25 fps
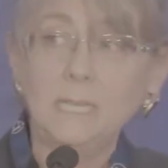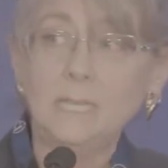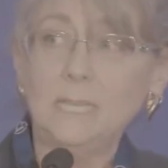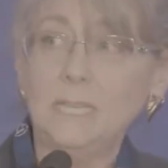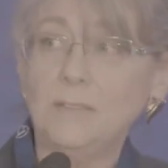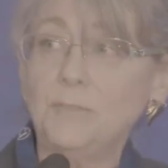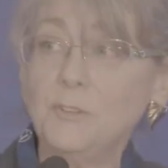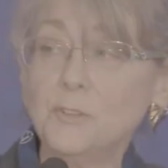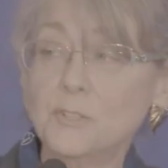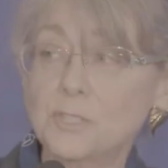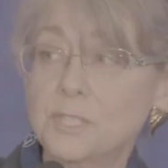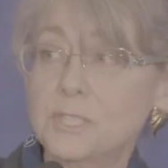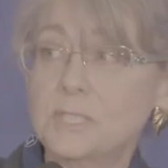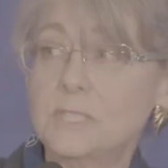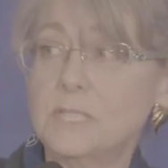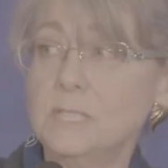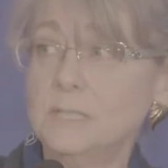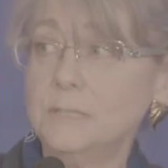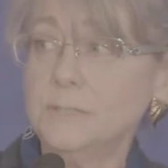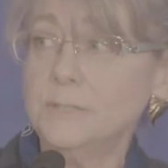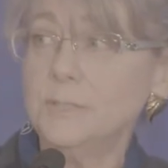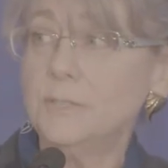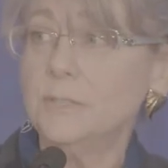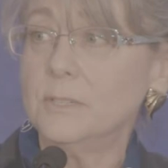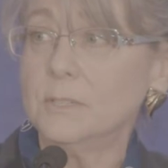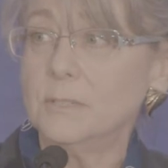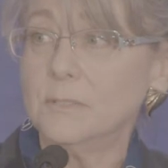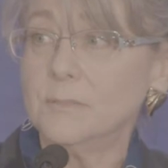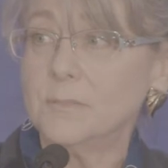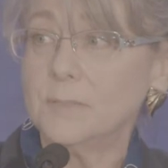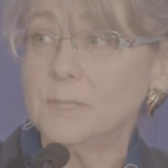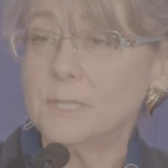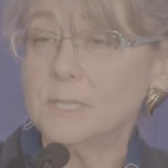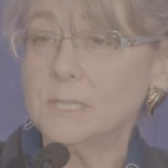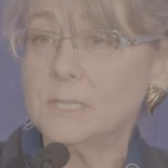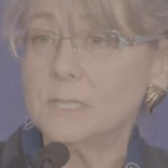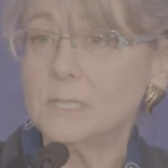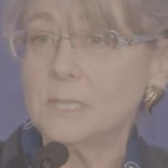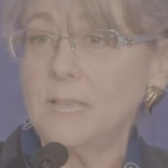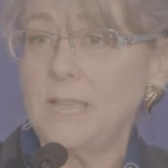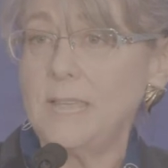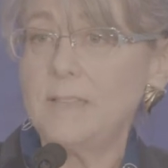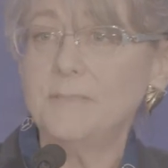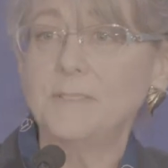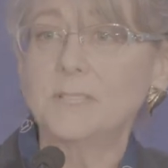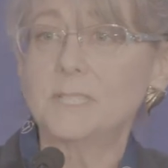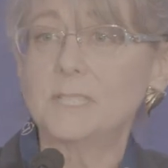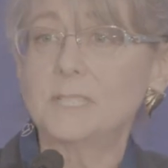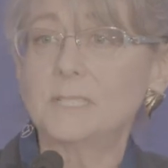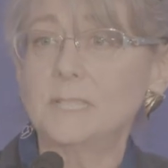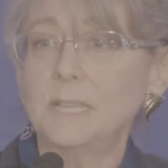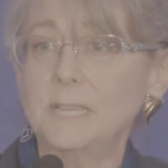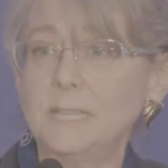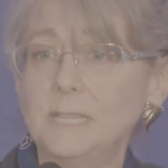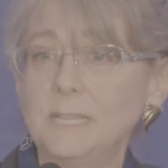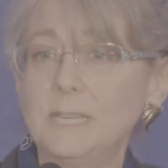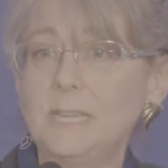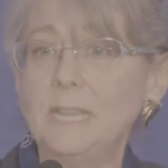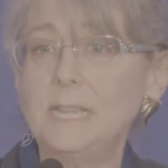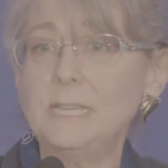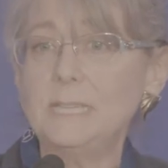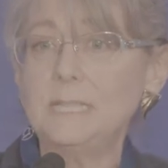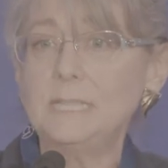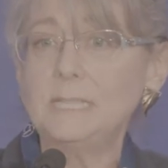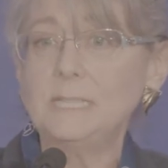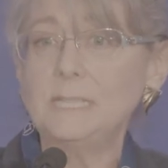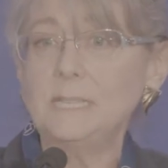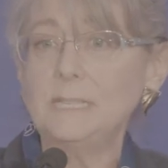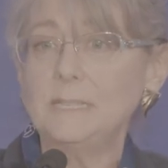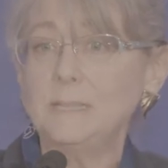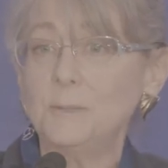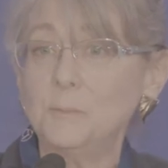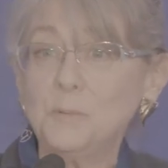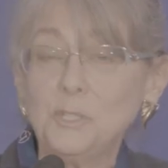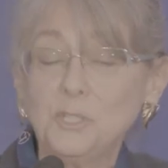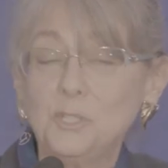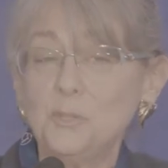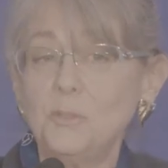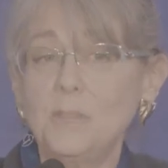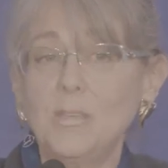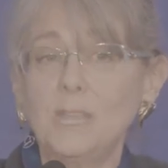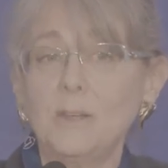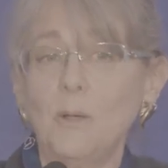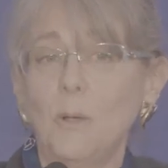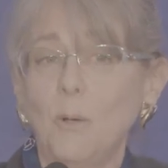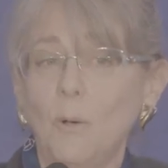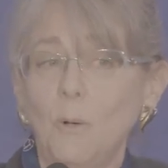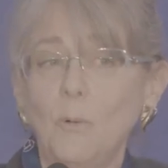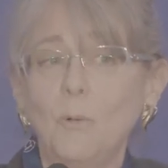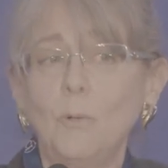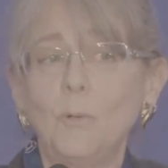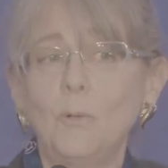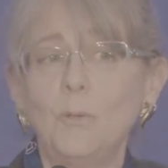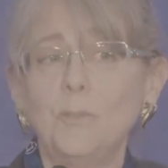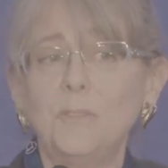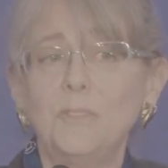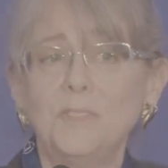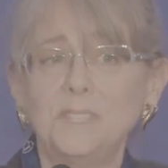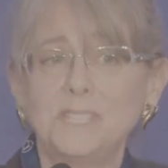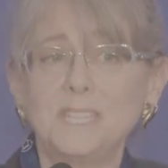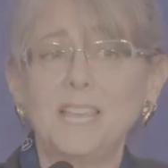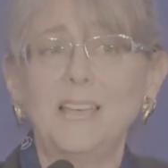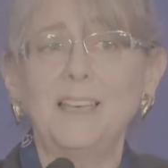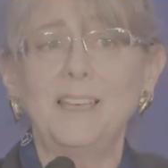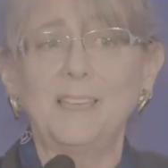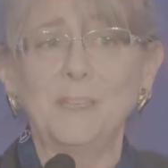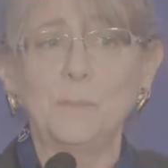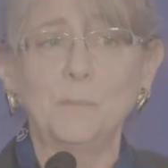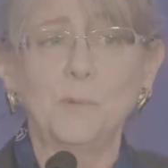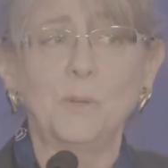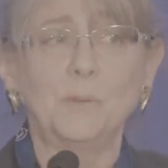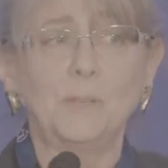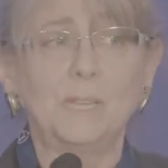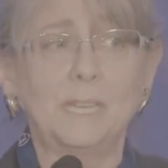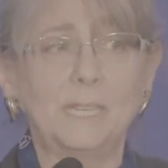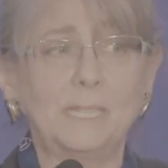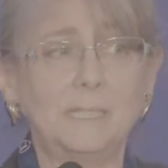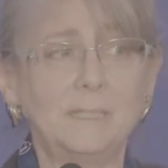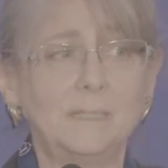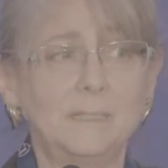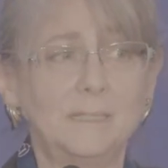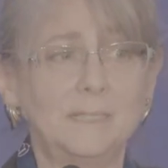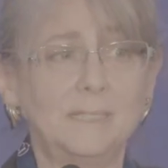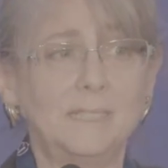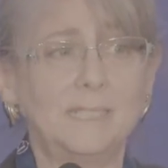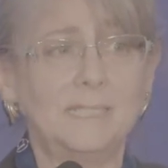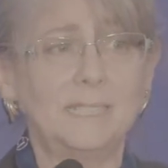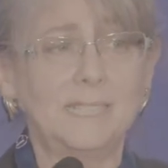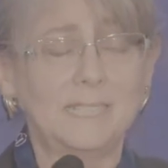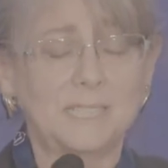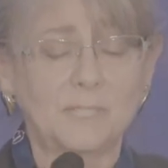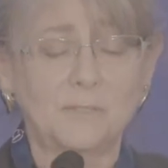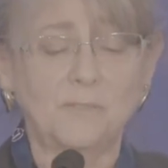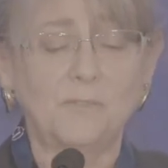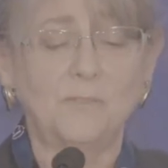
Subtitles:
If you're still nervous, have us sign an NDA. We do that all the time, okay? It's